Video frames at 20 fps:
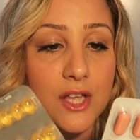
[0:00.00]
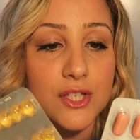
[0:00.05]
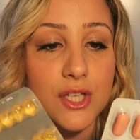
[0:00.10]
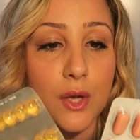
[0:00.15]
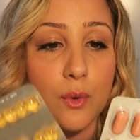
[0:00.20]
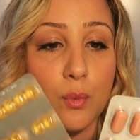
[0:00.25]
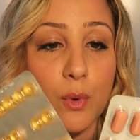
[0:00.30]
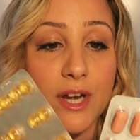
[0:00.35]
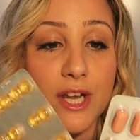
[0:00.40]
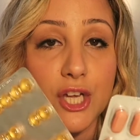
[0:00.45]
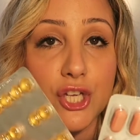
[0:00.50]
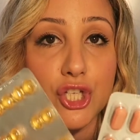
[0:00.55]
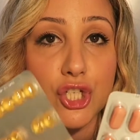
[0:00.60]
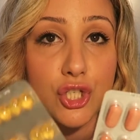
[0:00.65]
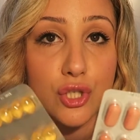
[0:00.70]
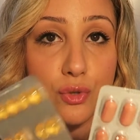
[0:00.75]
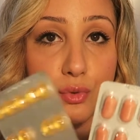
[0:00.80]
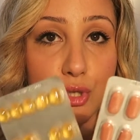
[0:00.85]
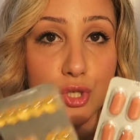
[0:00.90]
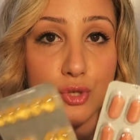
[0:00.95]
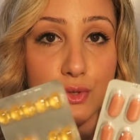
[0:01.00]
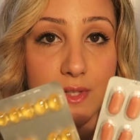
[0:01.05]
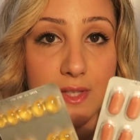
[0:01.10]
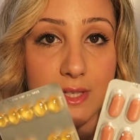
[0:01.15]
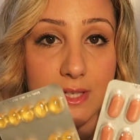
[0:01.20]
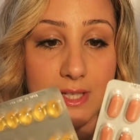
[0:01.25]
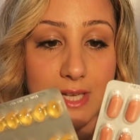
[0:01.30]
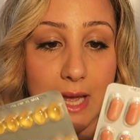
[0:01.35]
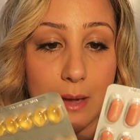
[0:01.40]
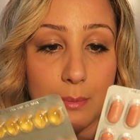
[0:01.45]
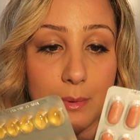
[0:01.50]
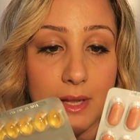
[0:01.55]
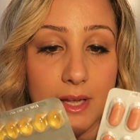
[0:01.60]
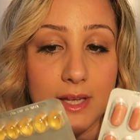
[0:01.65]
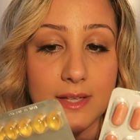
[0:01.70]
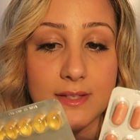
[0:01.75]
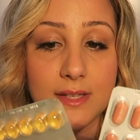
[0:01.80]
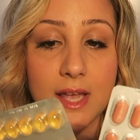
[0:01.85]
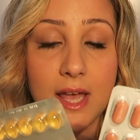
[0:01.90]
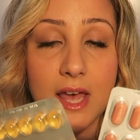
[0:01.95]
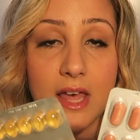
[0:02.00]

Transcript: So when I do use the tablets,